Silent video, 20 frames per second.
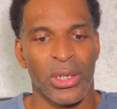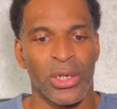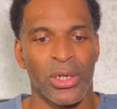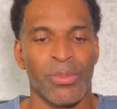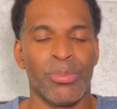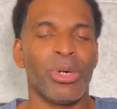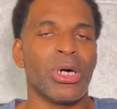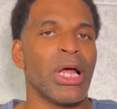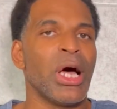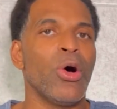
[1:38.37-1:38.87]

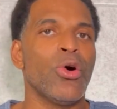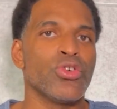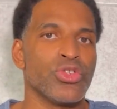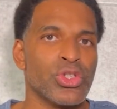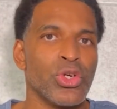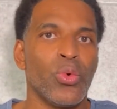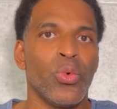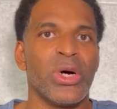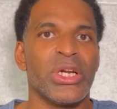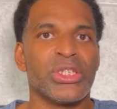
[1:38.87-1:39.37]
But I
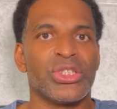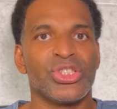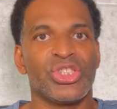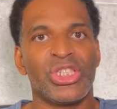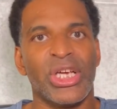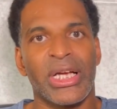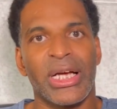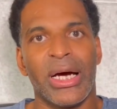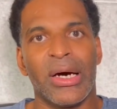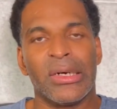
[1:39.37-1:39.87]
also wanted to
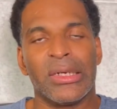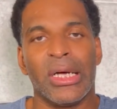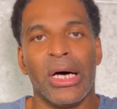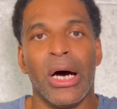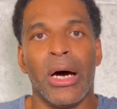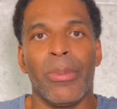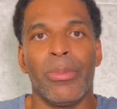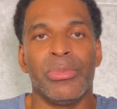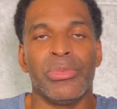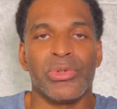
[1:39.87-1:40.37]
check
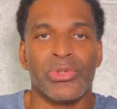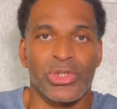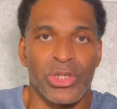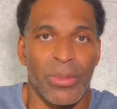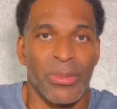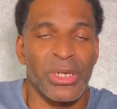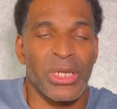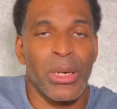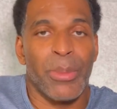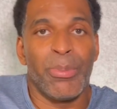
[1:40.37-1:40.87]
out
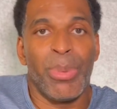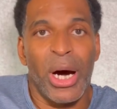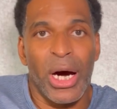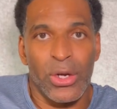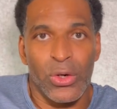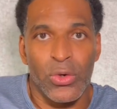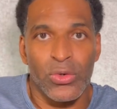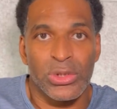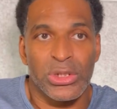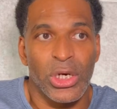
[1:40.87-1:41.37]
some of the
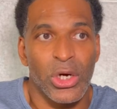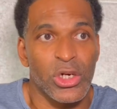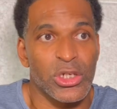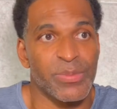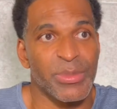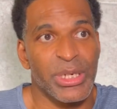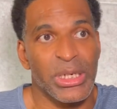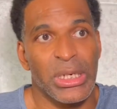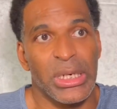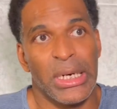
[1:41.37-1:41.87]
apart hotels
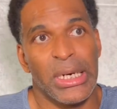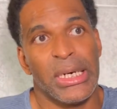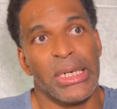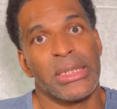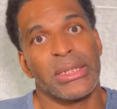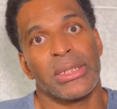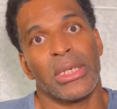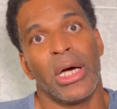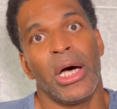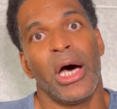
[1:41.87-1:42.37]

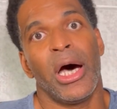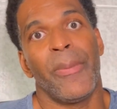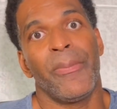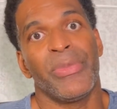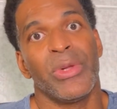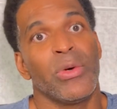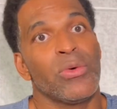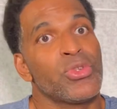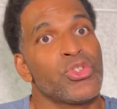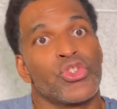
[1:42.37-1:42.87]
because
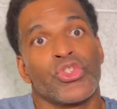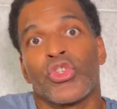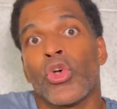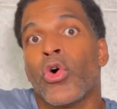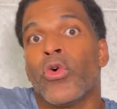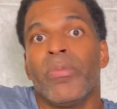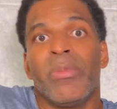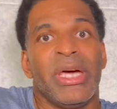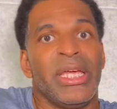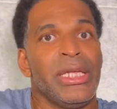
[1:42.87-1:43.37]
there was
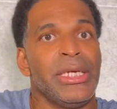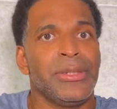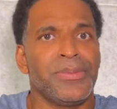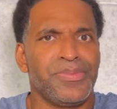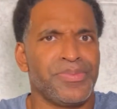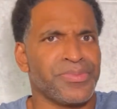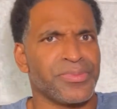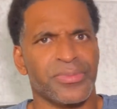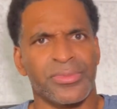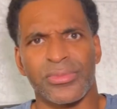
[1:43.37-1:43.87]
so many
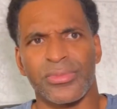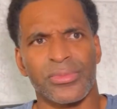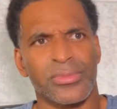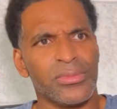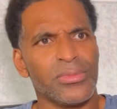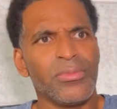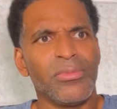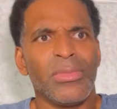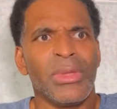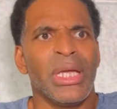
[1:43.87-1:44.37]

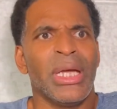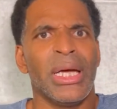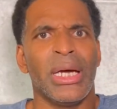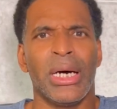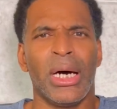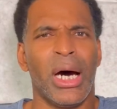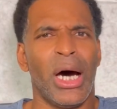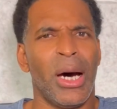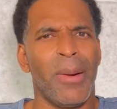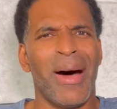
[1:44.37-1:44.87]

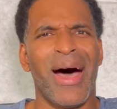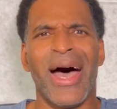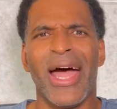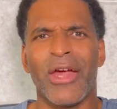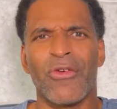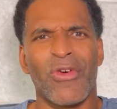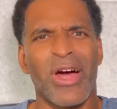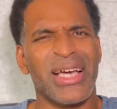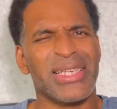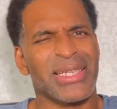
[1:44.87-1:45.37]

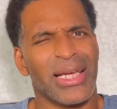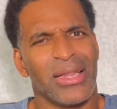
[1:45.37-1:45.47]
high rises.